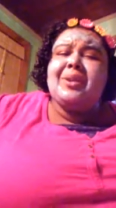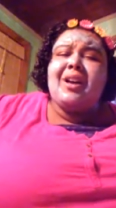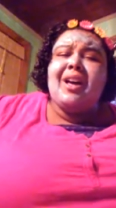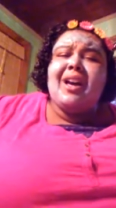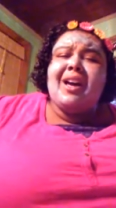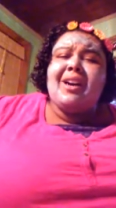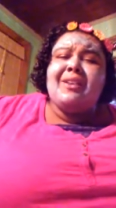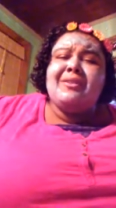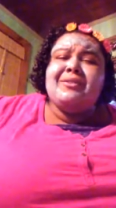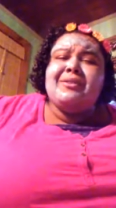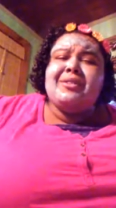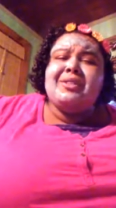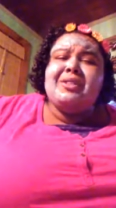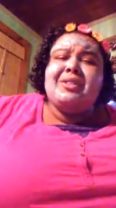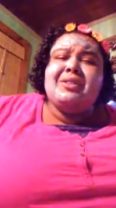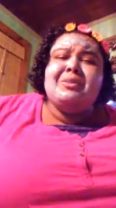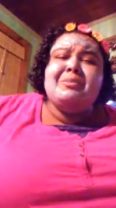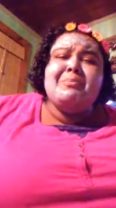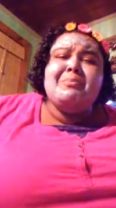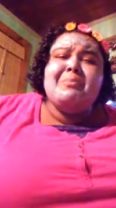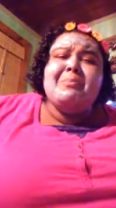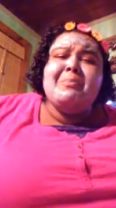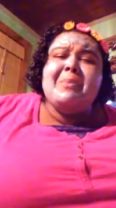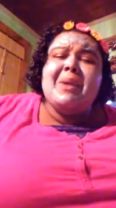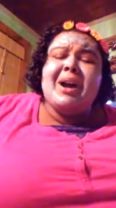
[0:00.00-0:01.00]
We all have
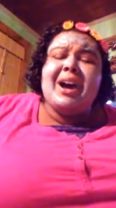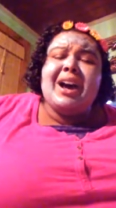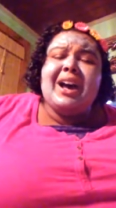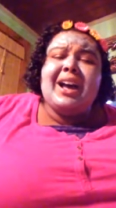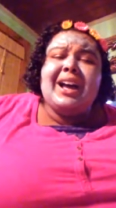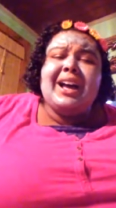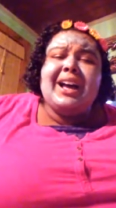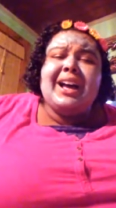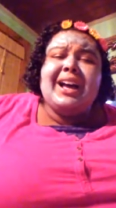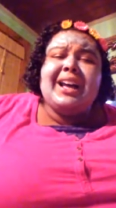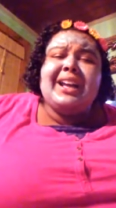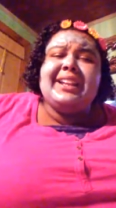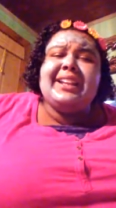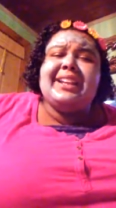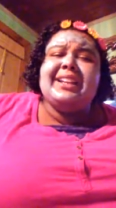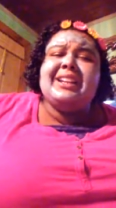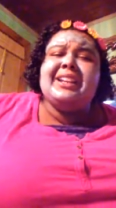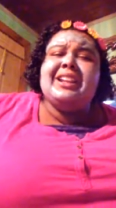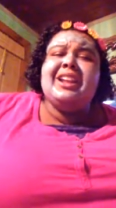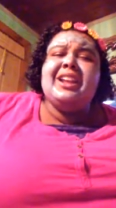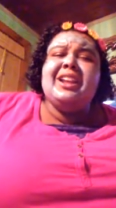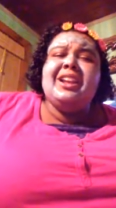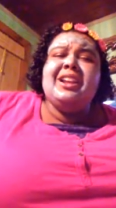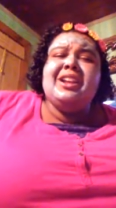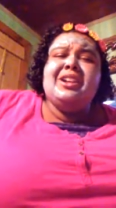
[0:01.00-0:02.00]
mud
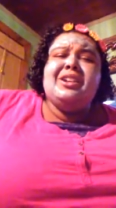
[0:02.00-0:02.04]
and